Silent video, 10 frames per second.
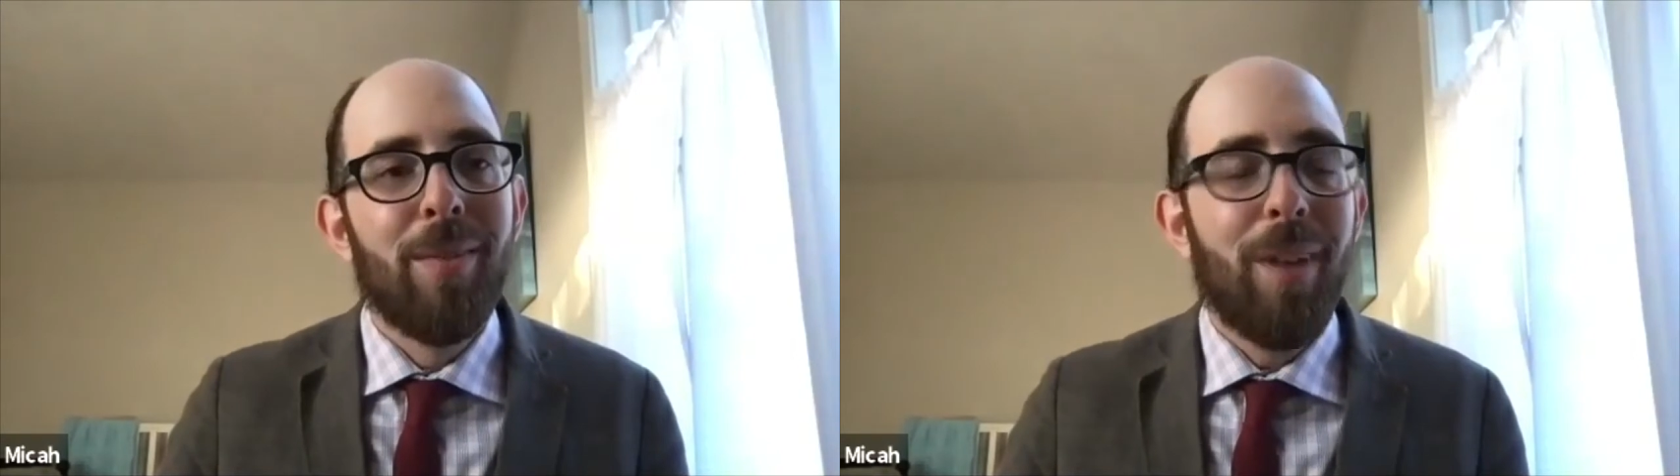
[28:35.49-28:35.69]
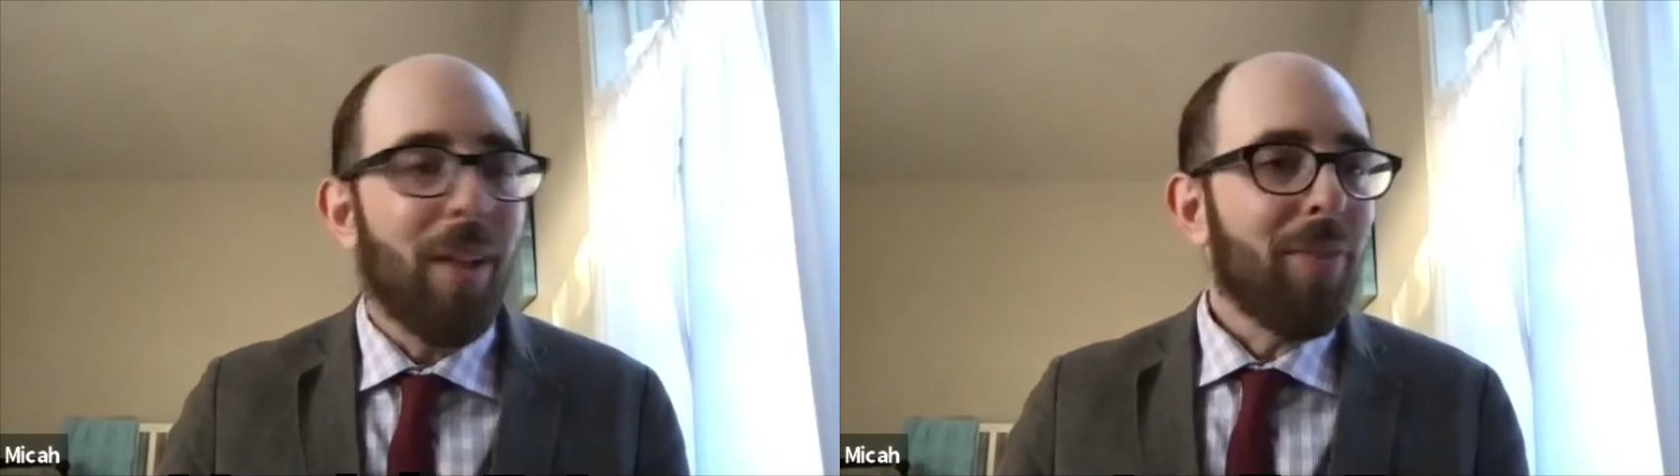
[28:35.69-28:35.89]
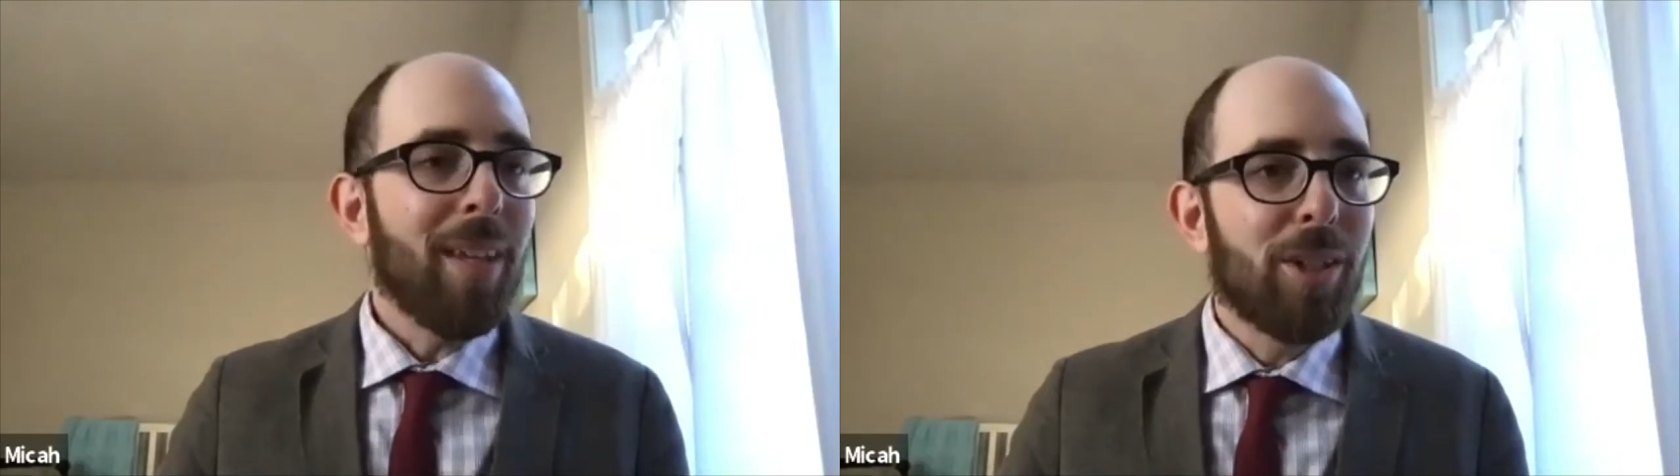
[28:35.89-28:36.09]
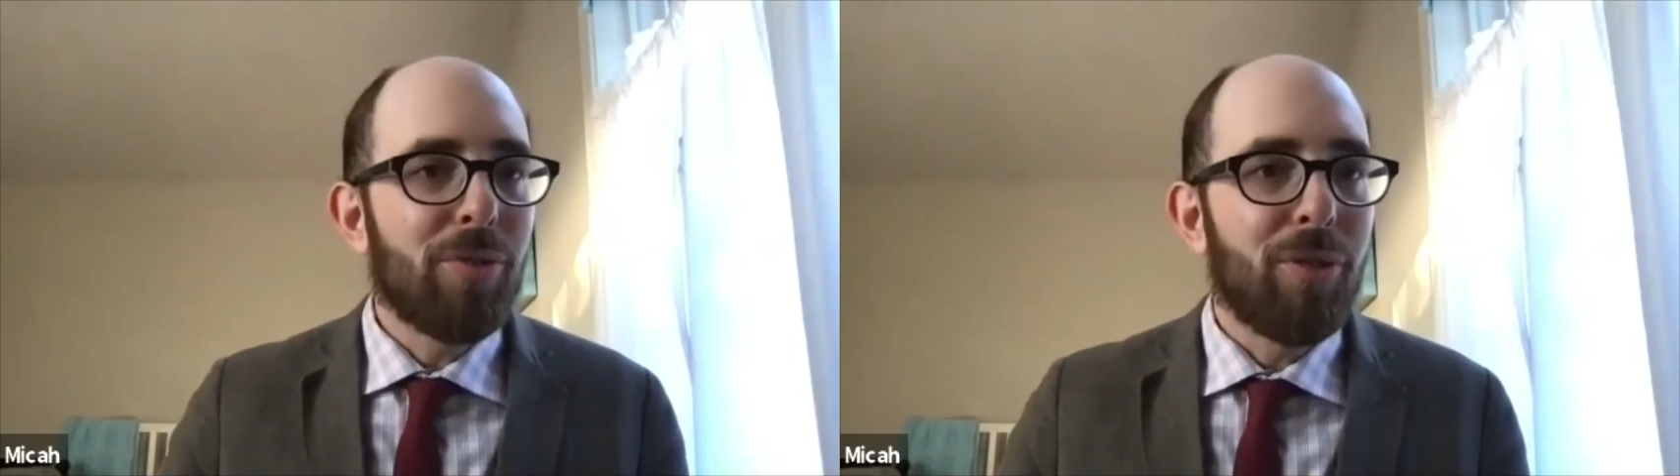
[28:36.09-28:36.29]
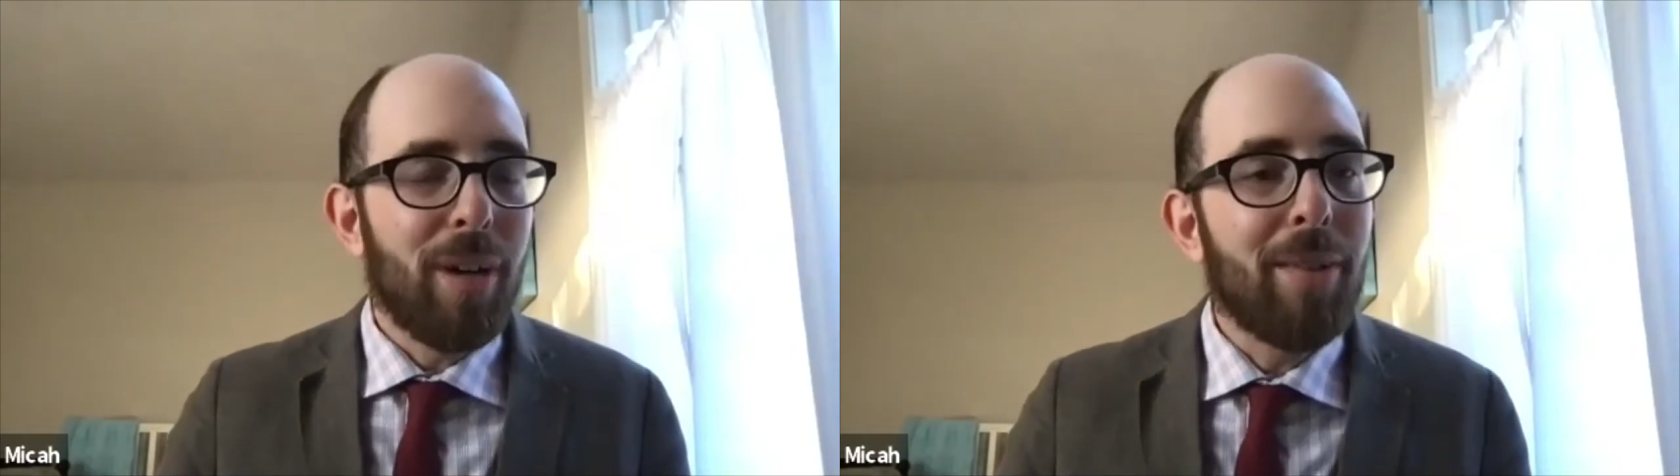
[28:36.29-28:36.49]
nothing is
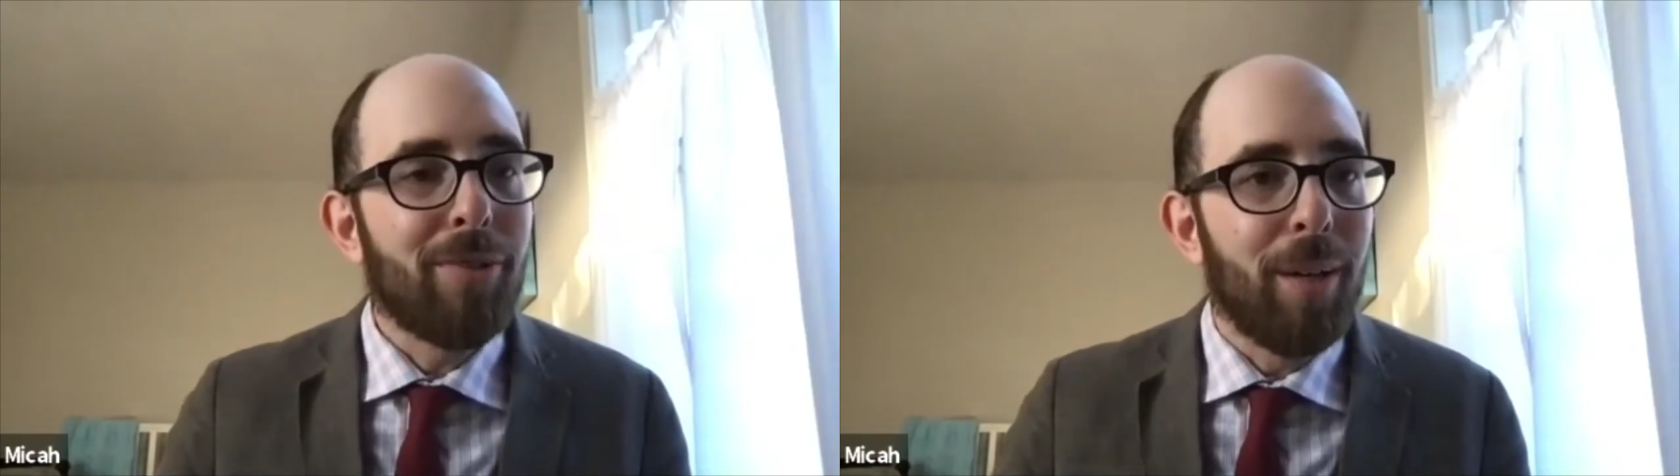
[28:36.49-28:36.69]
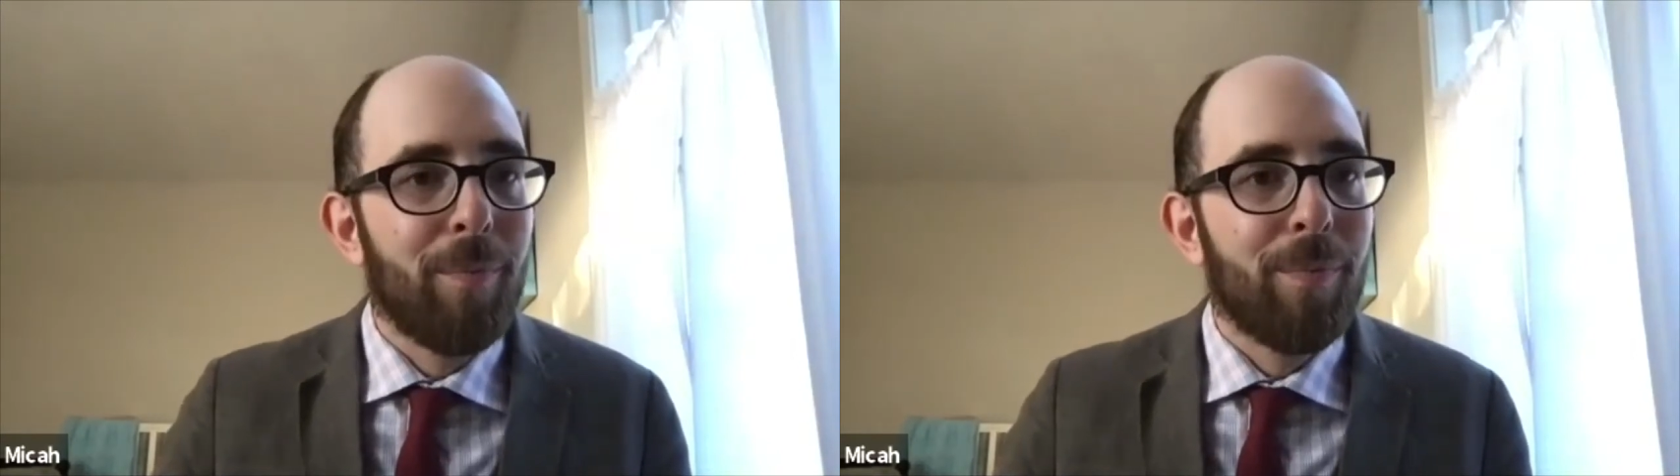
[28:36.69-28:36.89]
forever.